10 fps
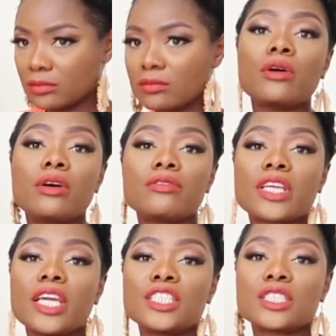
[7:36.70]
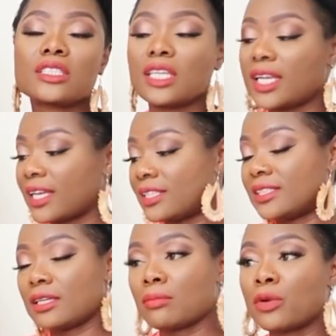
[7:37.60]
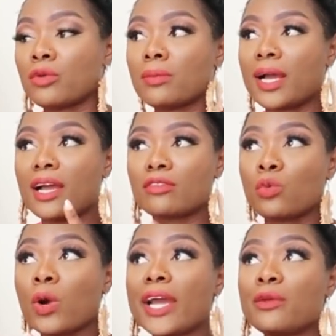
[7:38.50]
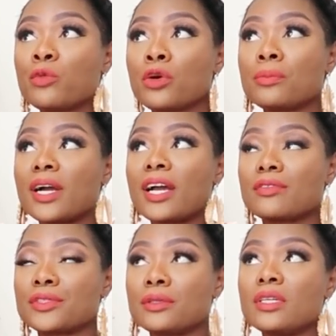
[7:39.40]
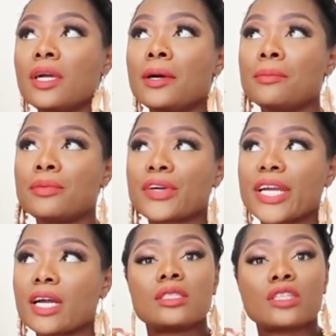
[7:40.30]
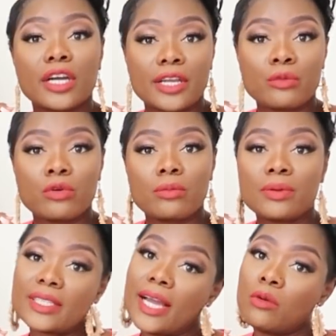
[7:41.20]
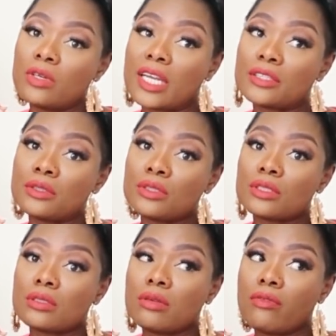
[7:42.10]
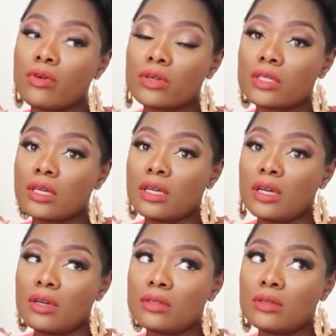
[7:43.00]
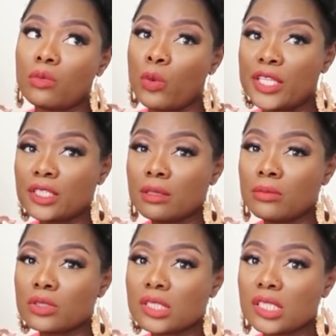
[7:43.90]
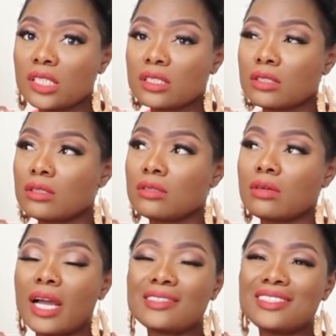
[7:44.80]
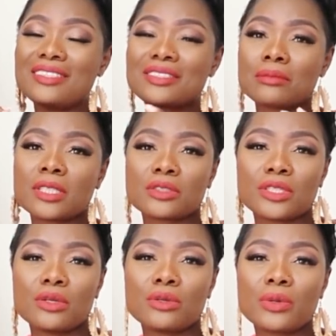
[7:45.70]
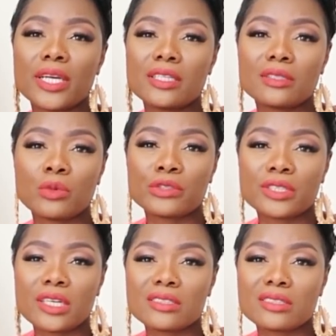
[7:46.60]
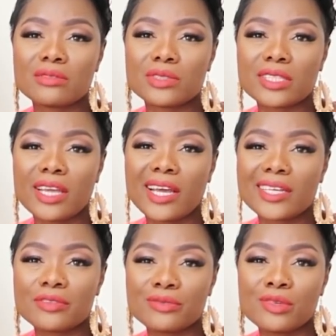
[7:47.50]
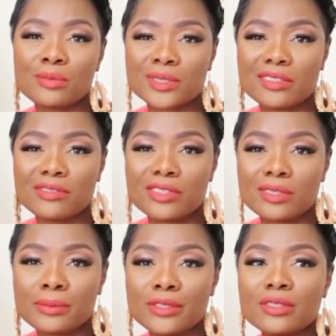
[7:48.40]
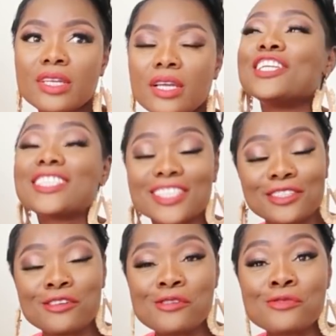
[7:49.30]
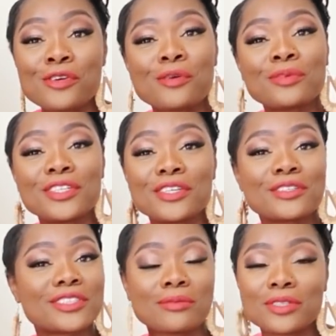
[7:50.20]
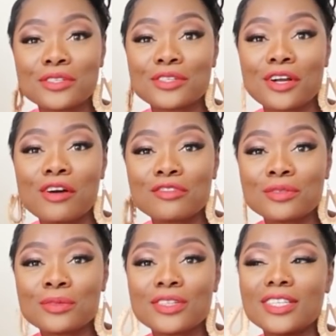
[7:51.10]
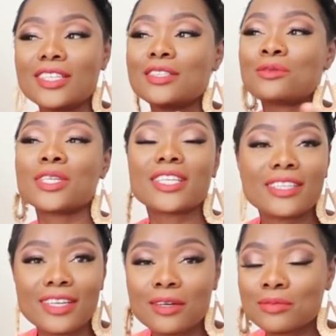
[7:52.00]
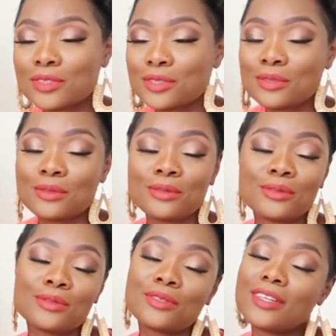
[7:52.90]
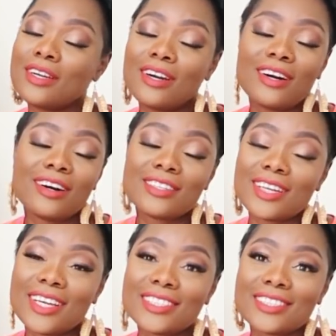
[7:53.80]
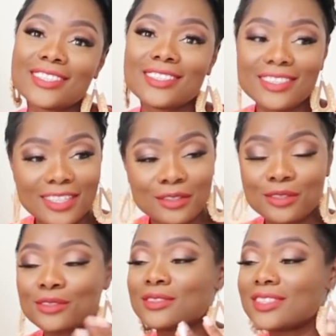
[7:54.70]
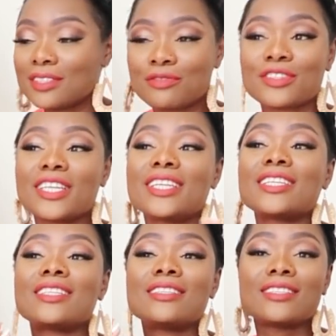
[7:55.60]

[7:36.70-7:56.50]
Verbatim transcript: you go on vacation and I can take my rope. I have a white rope, I have a brown Target rope, but that one I use for the winter mostly. So you know, sometimes when you go away, the hotels don't really have ropes available. Take your own rope, you know, something you're comfortable in, waking up to a nice little different